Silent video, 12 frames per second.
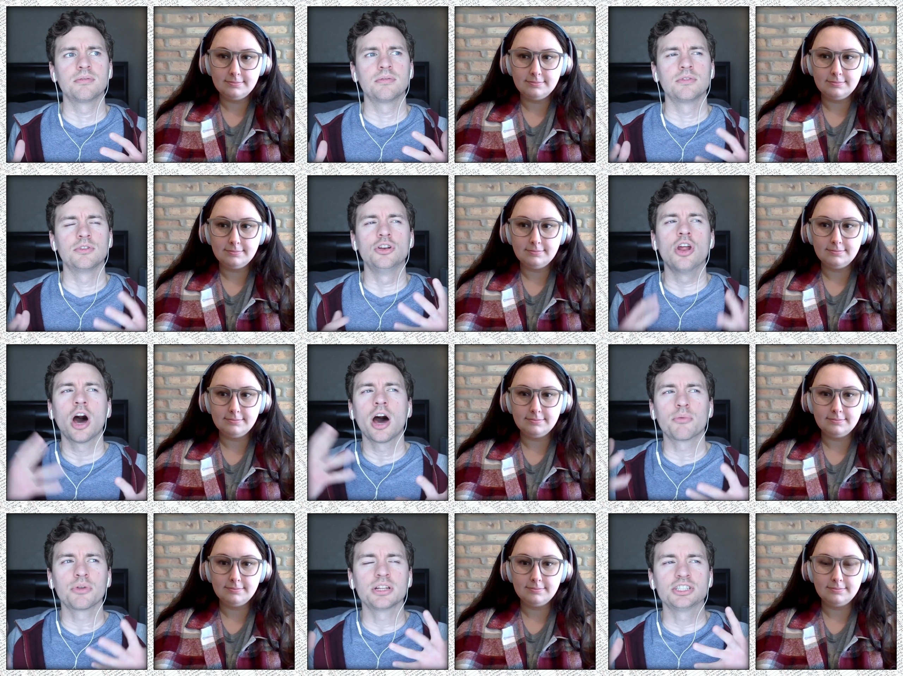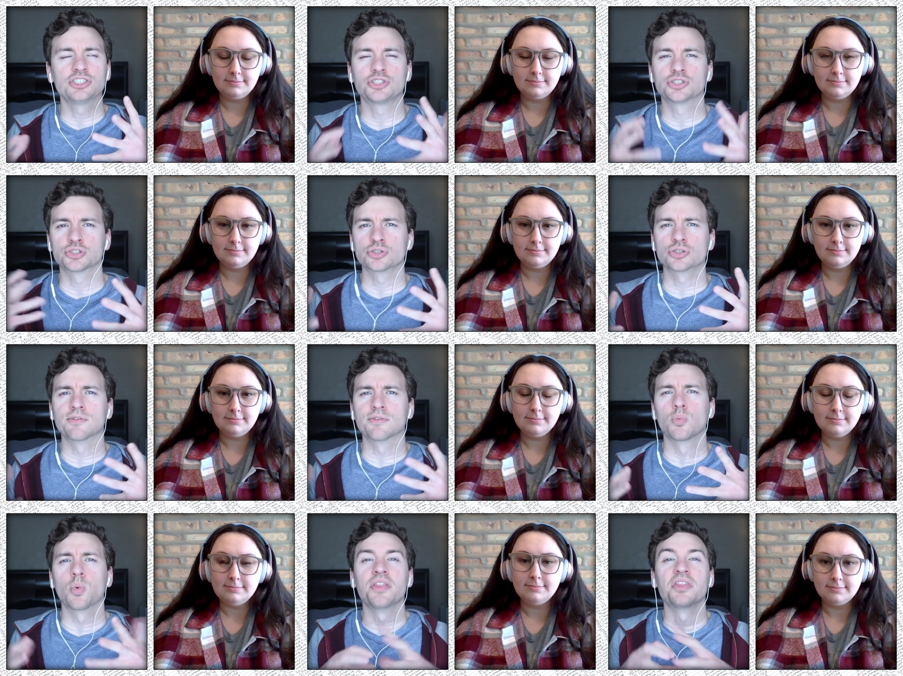Speaker 1: not really sure of
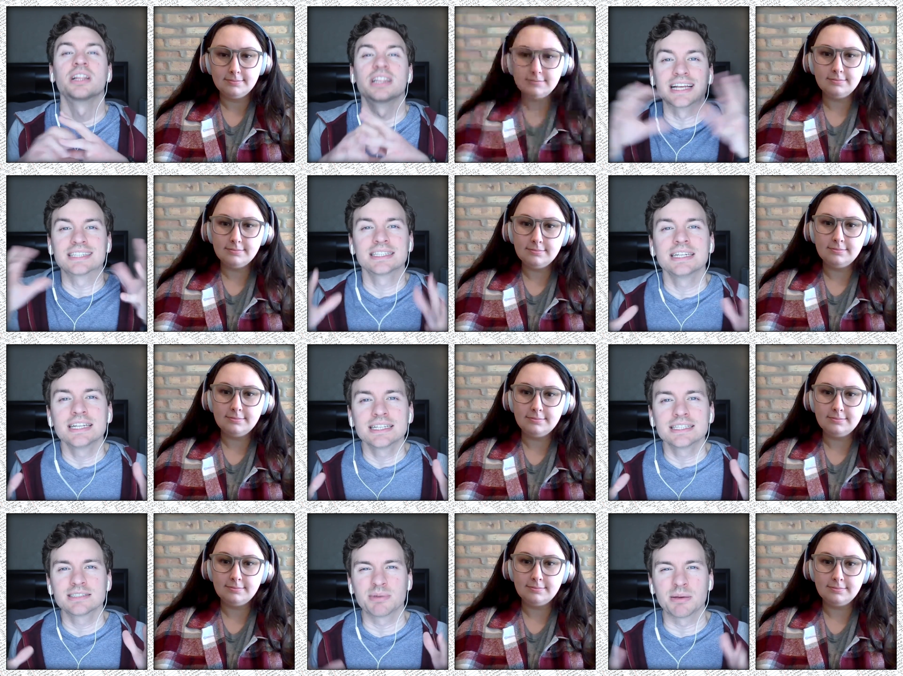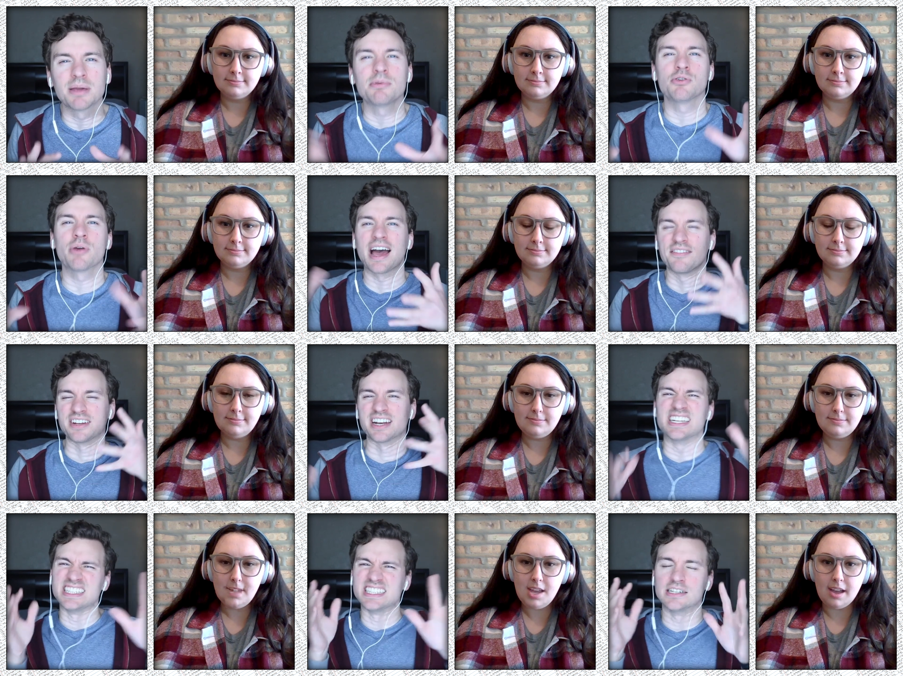what the lesson is, but maybe you have an
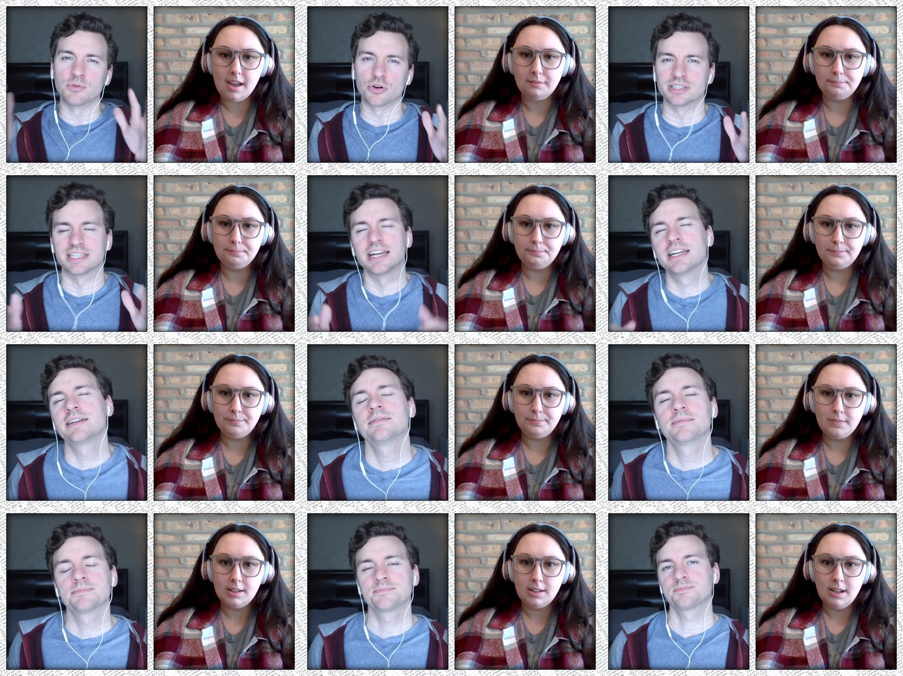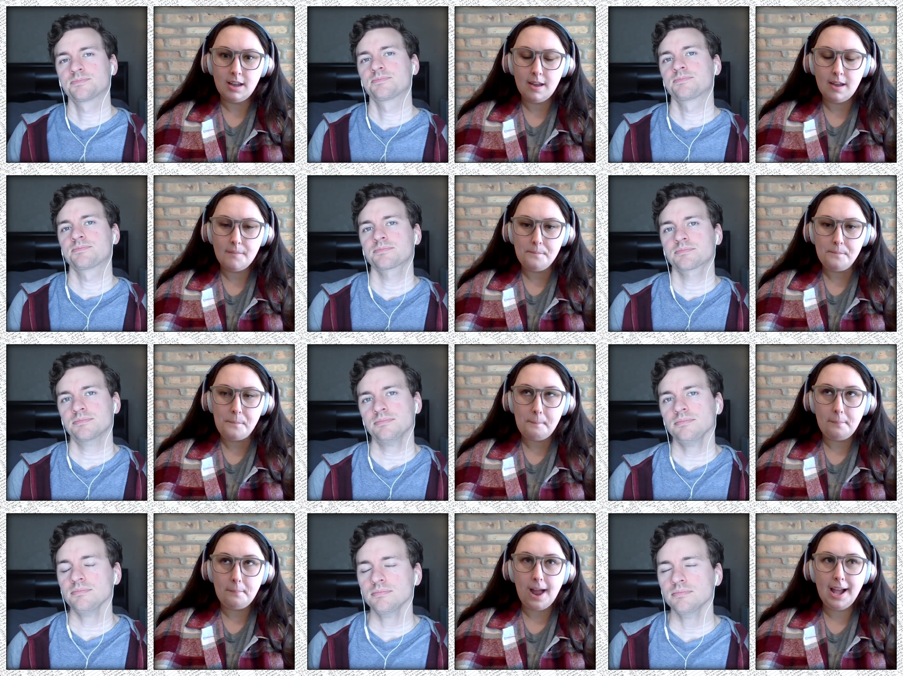idea of yeah. where it's heading?
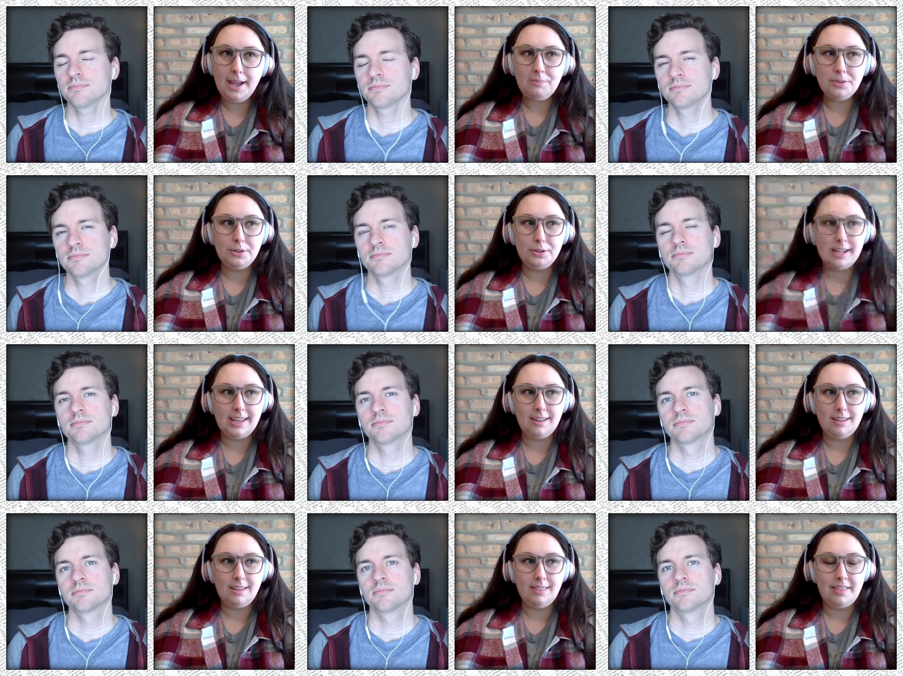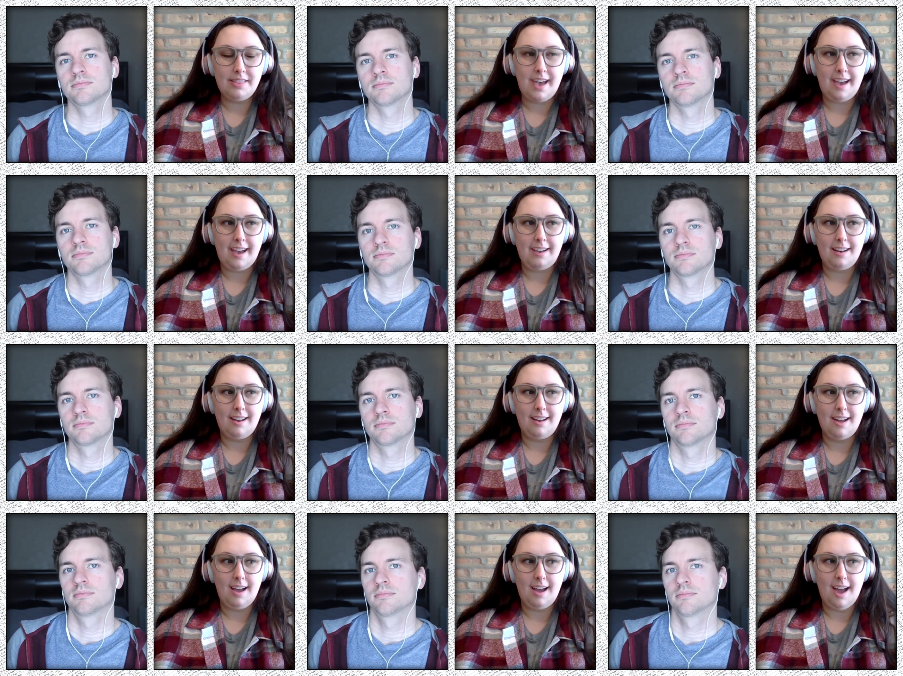
Speaker 2: I'm learning that
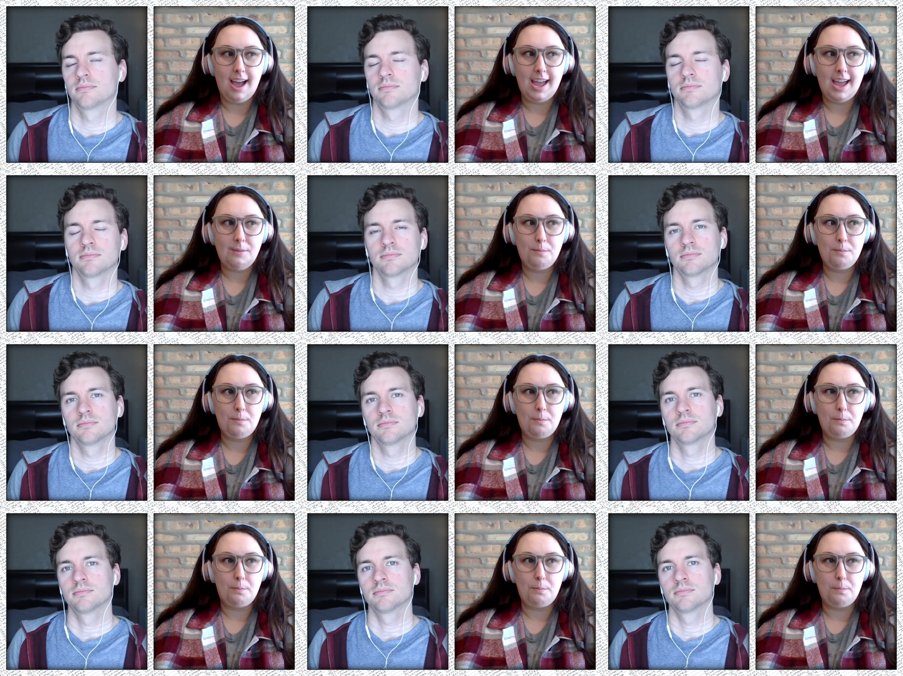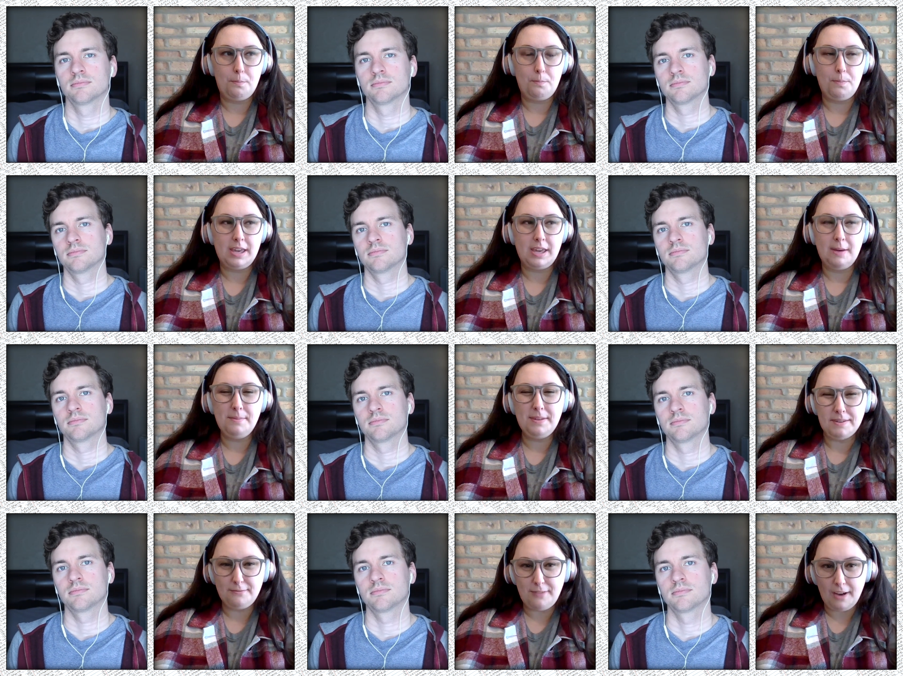I am
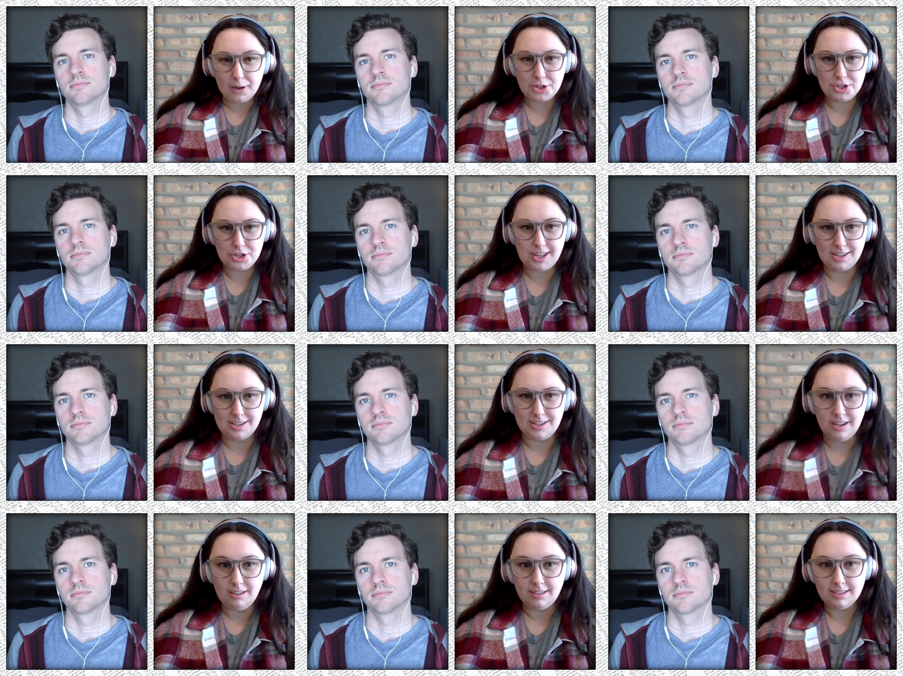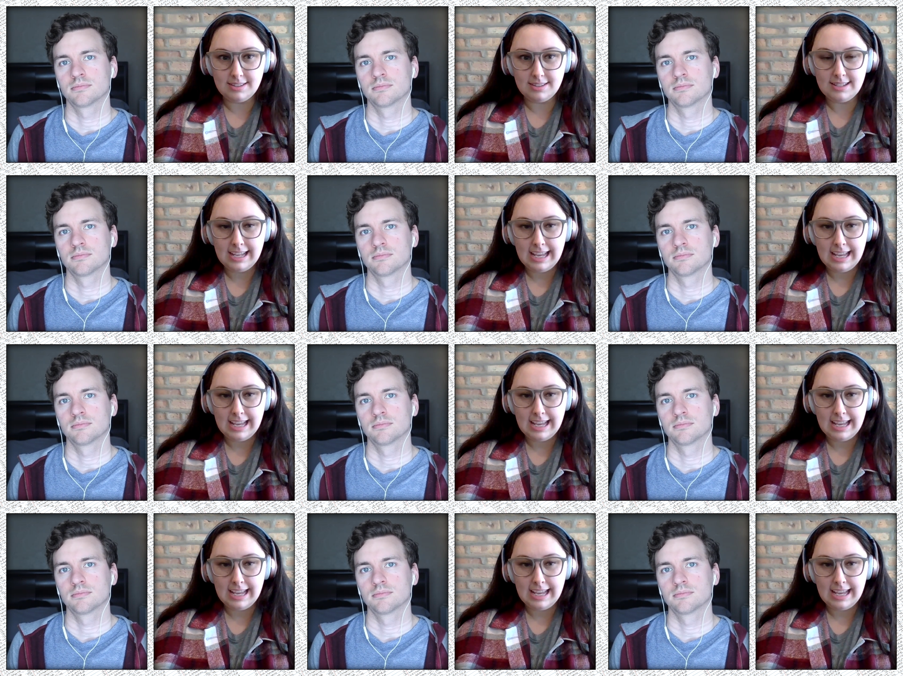becoming a functioning adult.